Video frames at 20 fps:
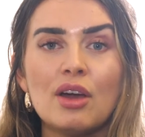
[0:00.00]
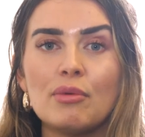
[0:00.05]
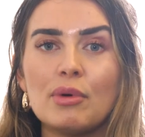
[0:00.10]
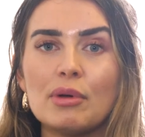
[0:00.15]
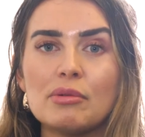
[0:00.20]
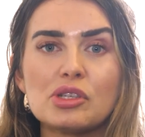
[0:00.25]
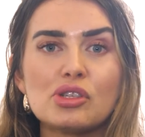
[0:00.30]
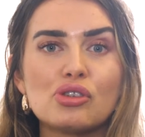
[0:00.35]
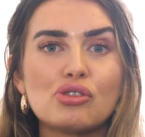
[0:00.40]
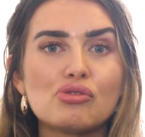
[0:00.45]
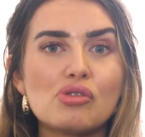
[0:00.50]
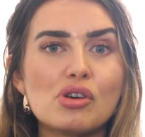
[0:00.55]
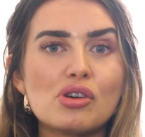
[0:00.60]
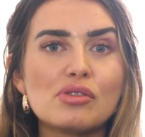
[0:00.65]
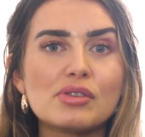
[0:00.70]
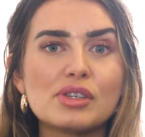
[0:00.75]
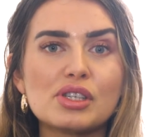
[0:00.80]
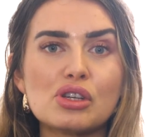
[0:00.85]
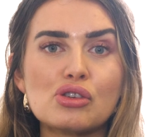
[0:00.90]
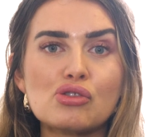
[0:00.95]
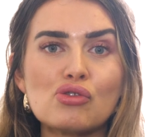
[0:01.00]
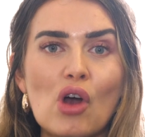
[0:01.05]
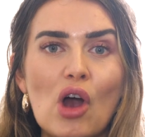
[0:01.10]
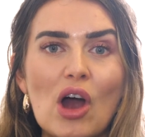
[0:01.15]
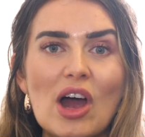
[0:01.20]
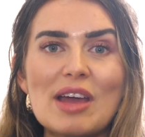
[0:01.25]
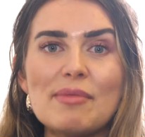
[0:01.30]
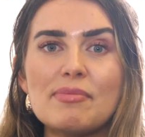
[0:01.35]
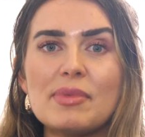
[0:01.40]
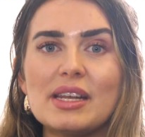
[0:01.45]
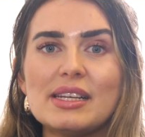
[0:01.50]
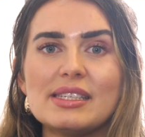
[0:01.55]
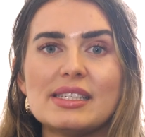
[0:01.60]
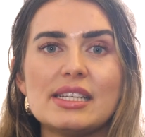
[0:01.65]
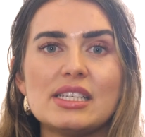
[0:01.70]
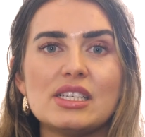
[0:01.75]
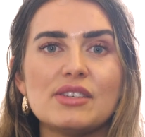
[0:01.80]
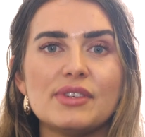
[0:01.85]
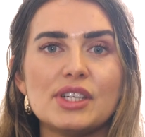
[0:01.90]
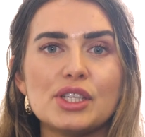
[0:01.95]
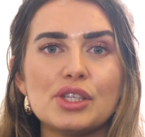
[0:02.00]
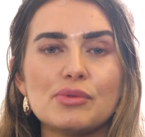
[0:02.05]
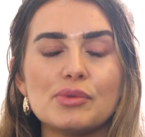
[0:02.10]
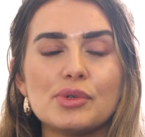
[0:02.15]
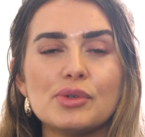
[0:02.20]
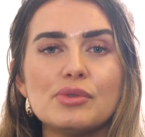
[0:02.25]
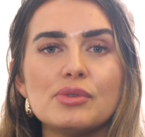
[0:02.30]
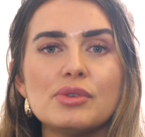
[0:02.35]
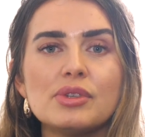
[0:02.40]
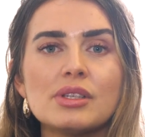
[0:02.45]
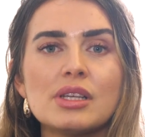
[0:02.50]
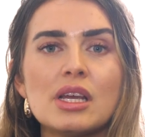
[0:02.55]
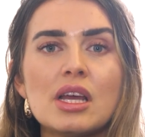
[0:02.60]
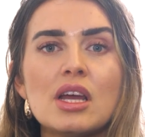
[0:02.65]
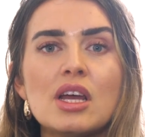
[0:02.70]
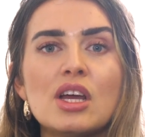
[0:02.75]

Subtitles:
We were stronger as a tribe than as individuals.